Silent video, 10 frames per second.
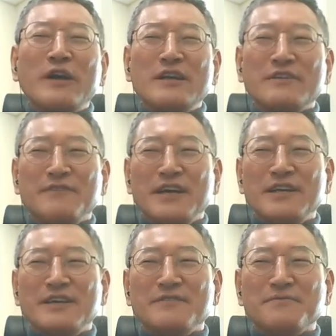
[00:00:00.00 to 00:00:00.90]

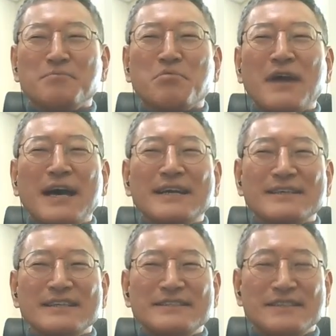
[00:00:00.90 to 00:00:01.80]
innovative
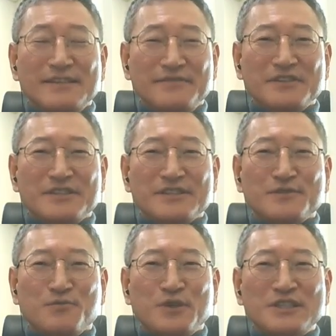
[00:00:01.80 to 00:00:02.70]
products and
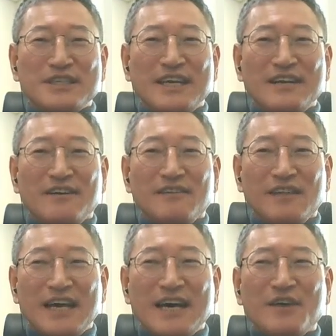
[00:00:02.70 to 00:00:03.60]
services, which can
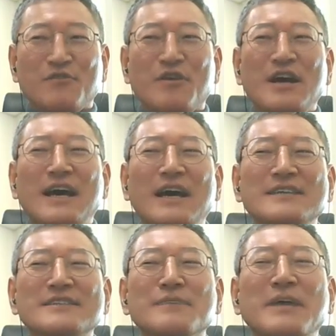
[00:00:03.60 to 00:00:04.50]
allow
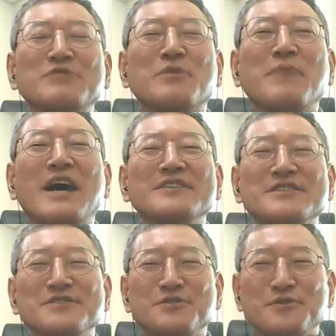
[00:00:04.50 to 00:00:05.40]
some extra
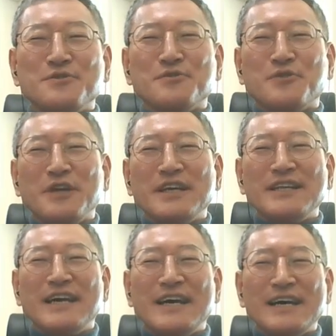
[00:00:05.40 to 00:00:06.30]
margins to
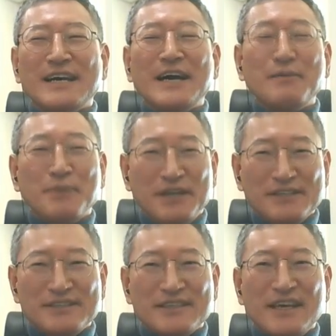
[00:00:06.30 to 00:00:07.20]
Korean
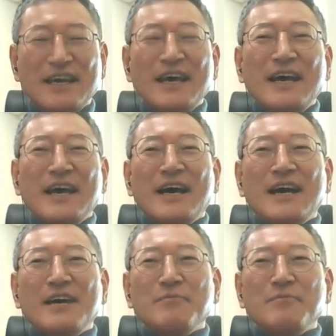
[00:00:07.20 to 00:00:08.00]
companies. But